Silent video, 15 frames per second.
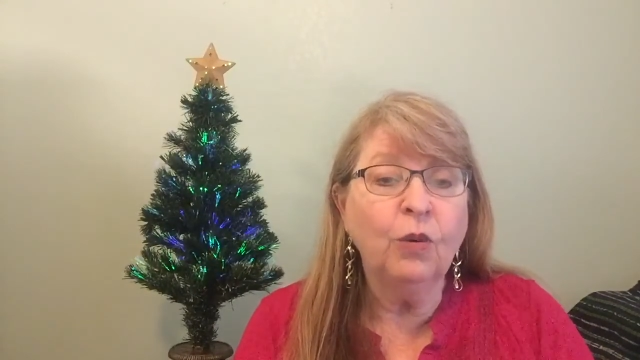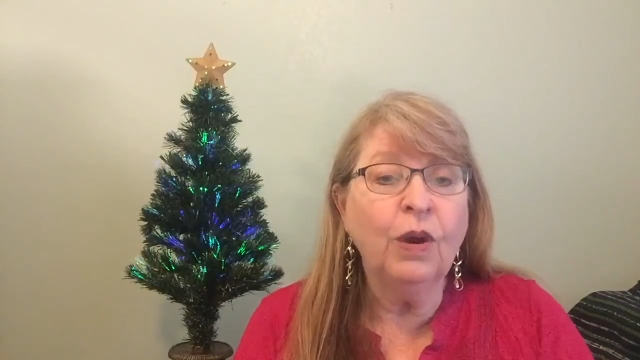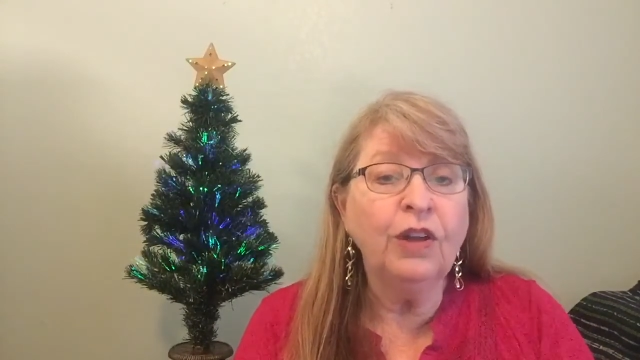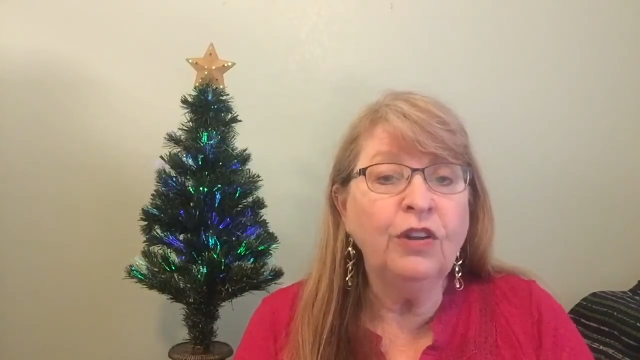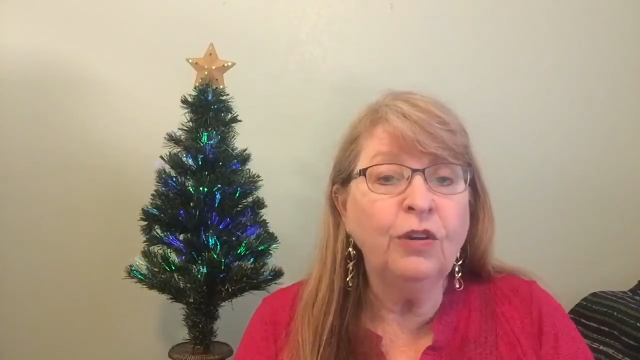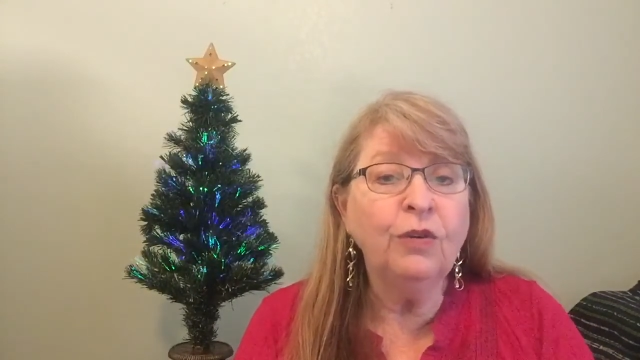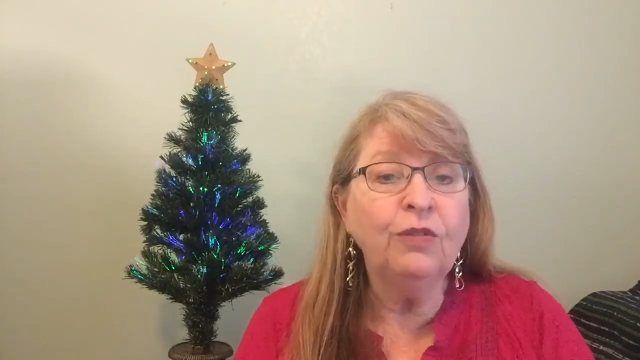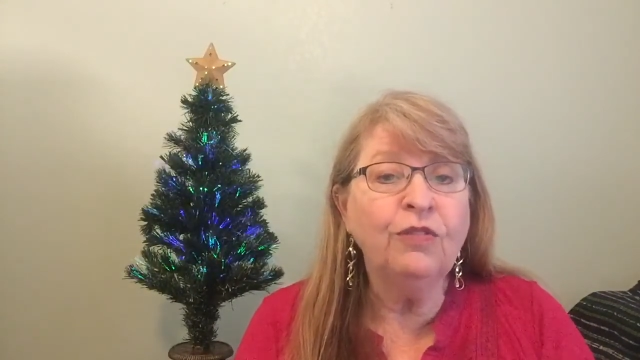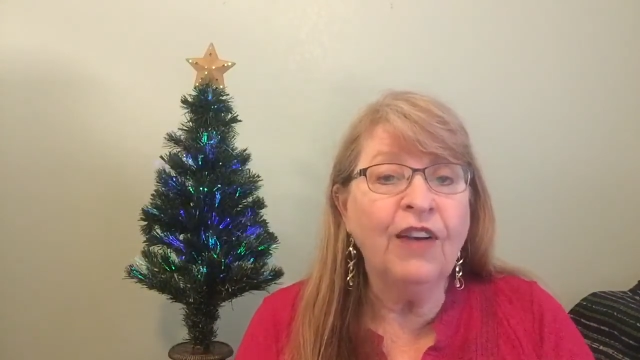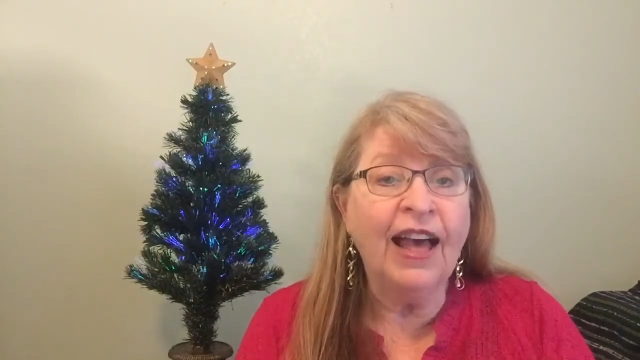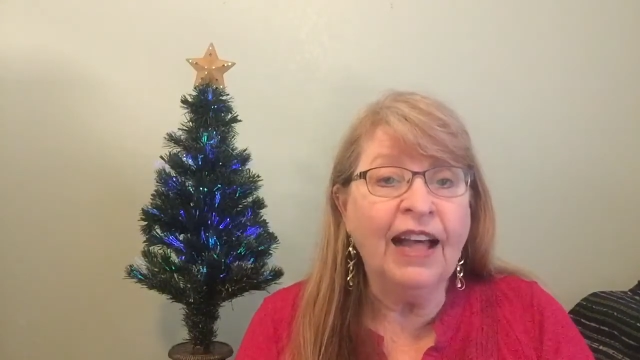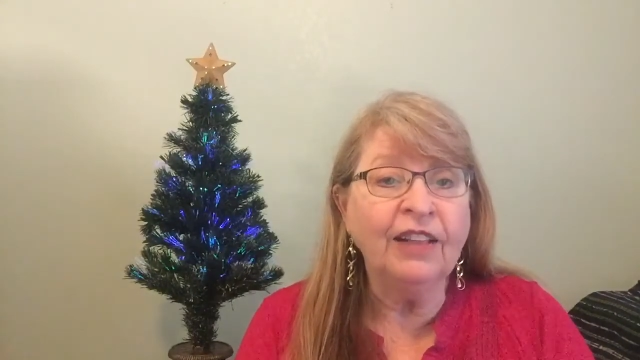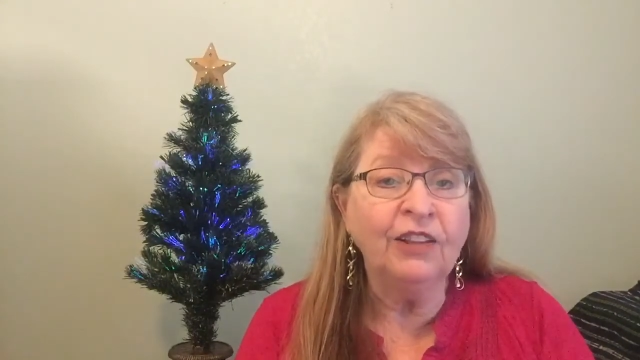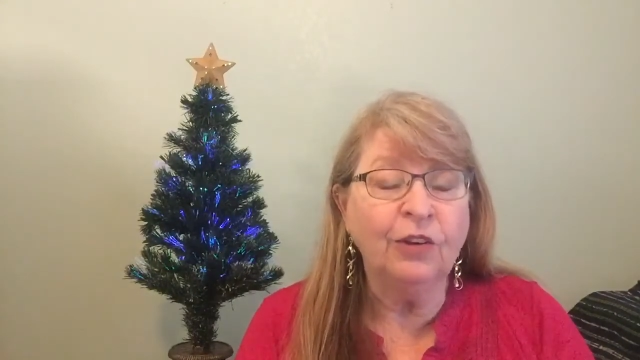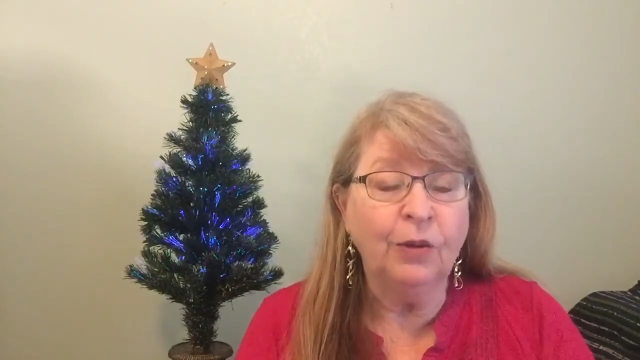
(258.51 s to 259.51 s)
what you
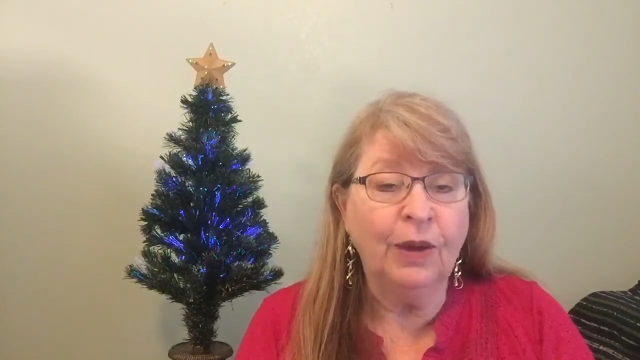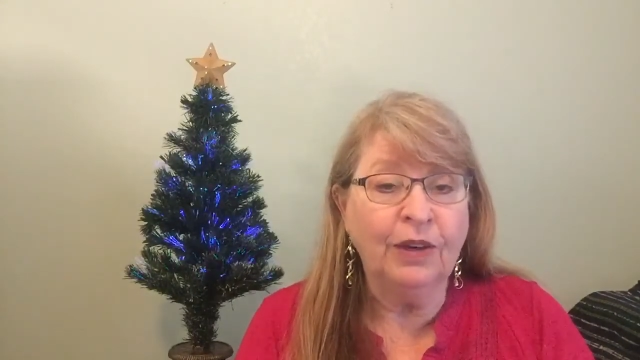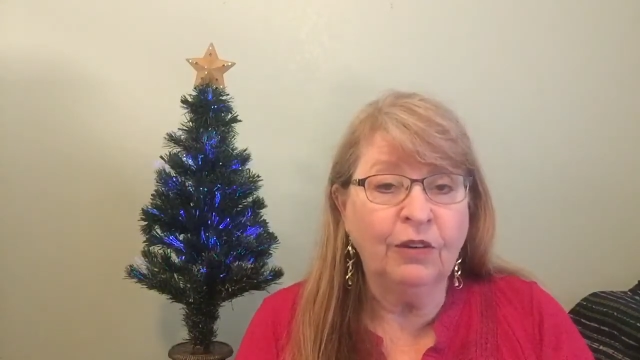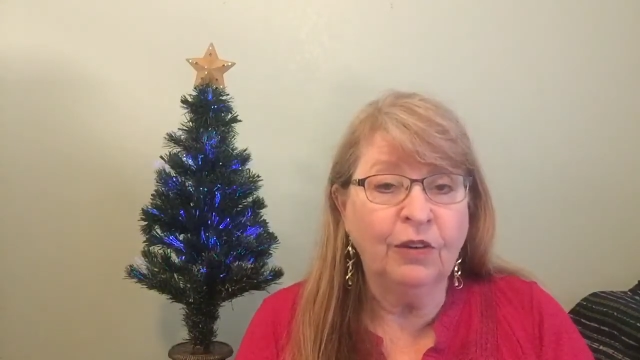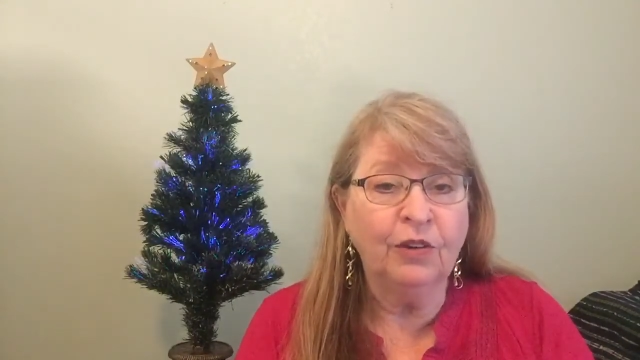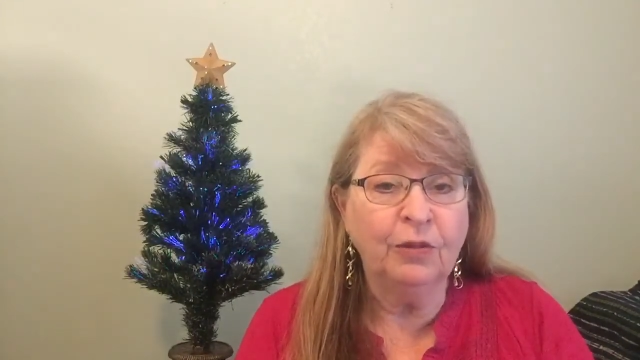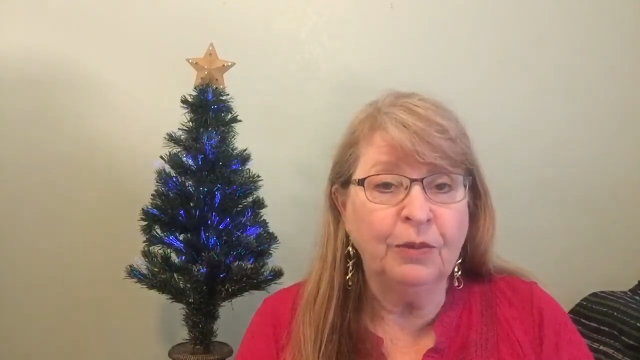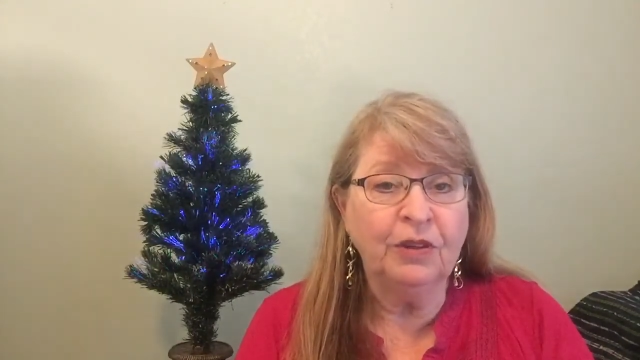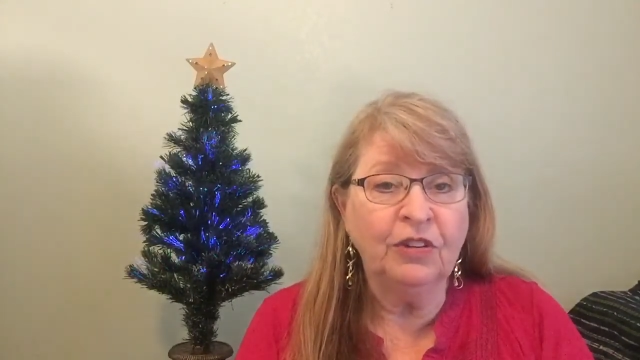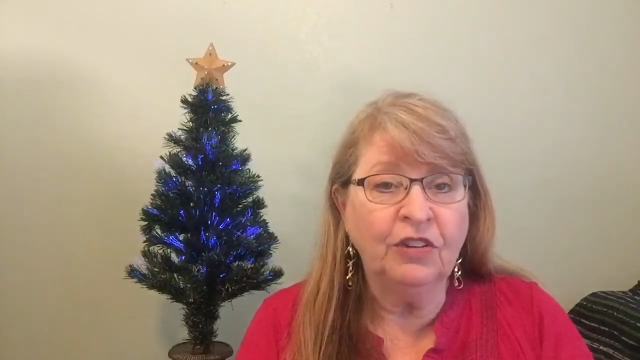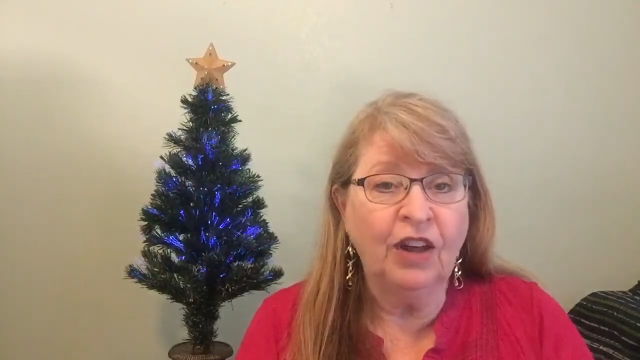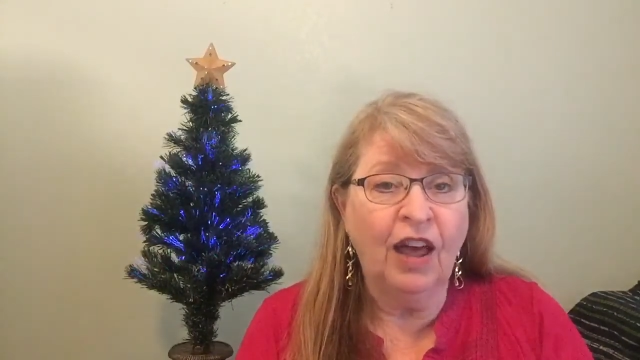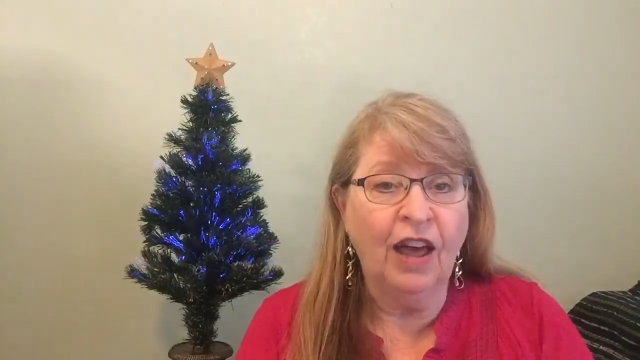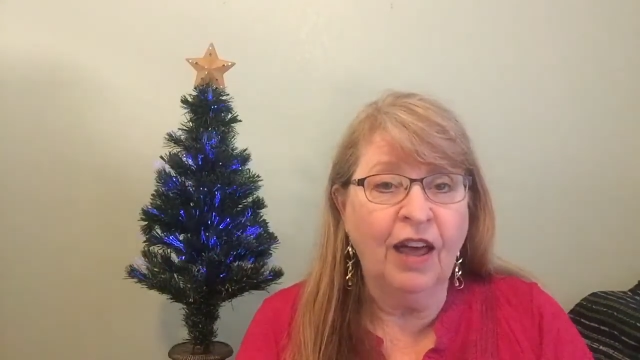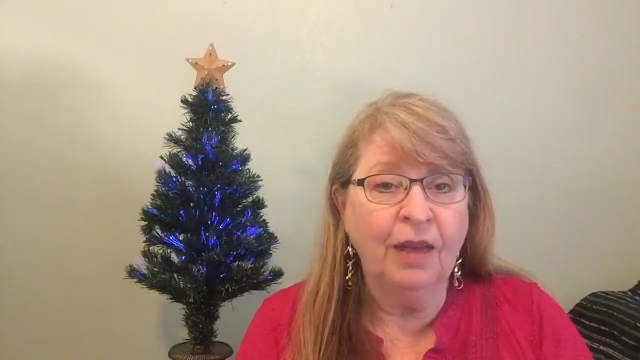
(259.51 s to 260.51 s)
value at Christmas
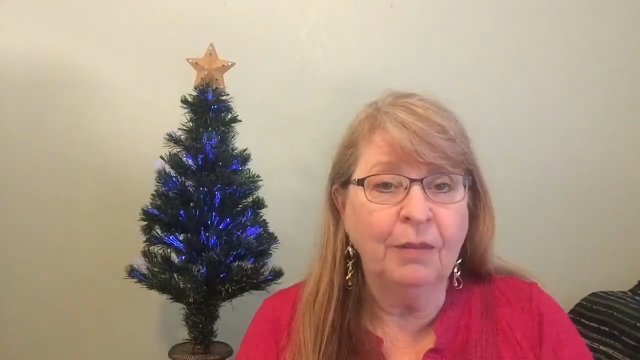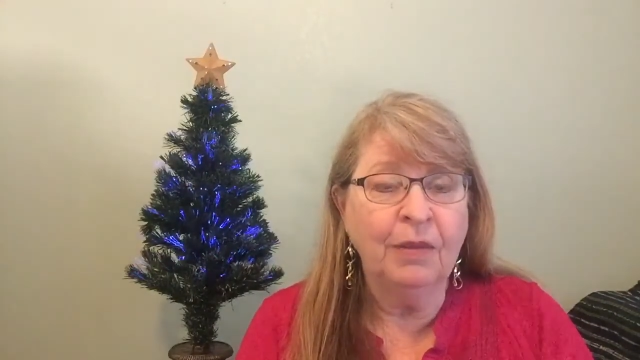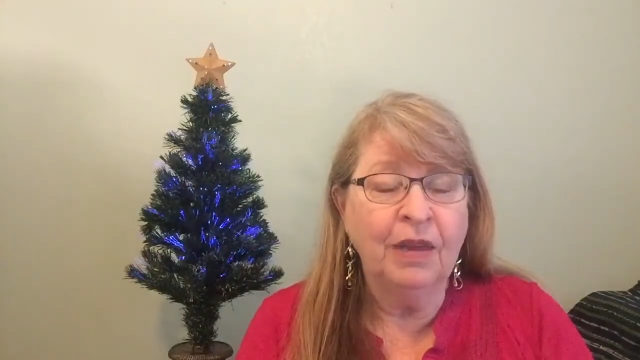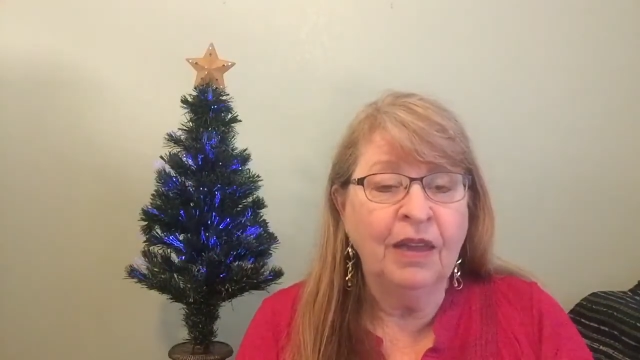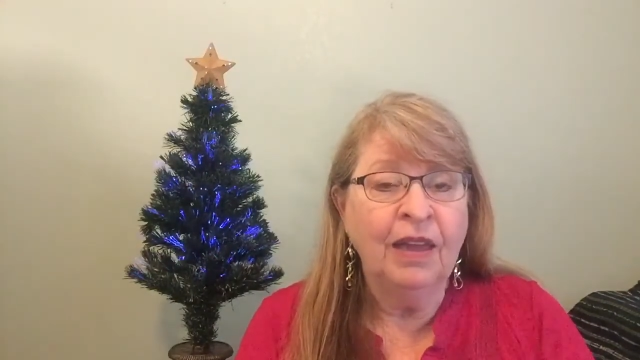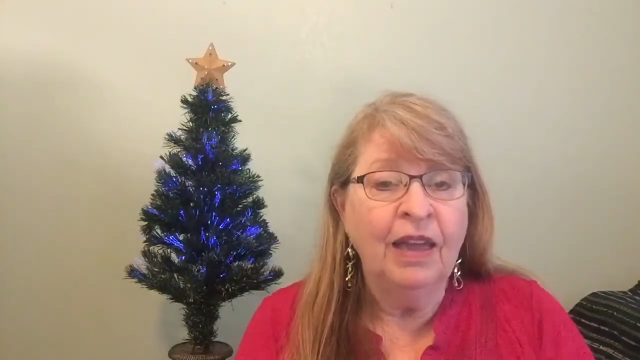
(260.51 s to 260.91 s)
time,